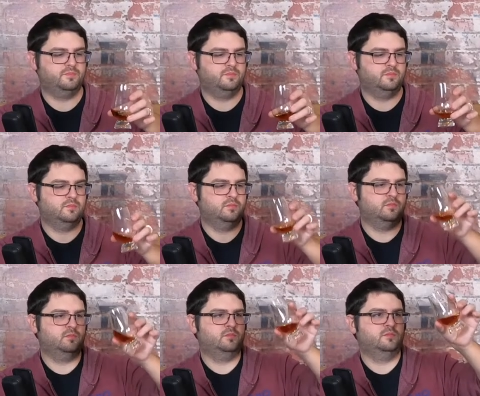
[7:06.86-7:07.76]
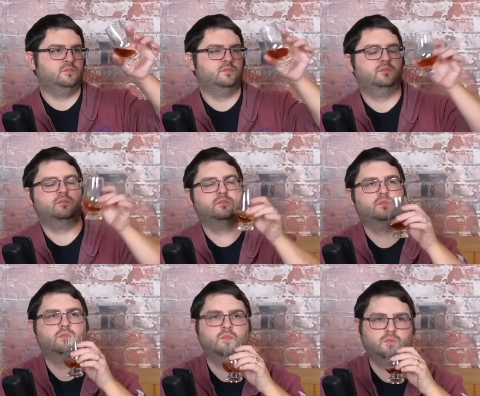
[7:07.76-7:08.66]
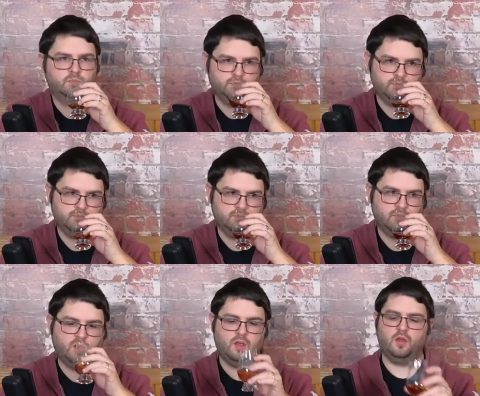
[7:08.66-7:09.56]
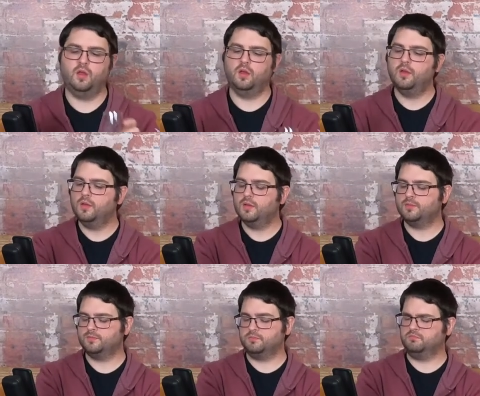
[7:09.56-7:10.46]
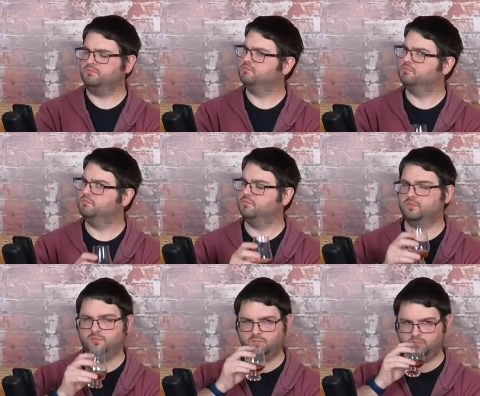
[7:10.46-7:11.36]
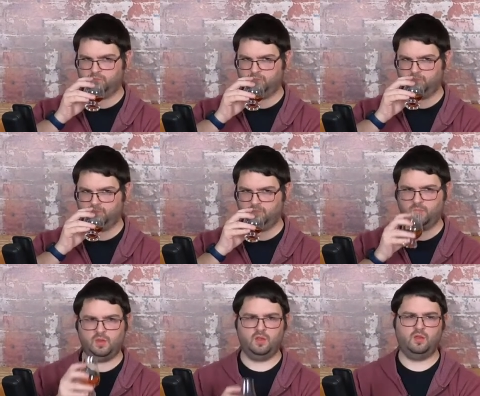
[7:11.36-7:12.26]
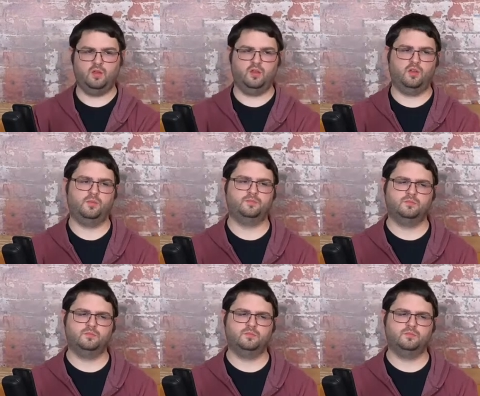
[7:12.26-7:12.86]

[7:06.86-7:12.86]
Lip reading: No one is speaking in this clip.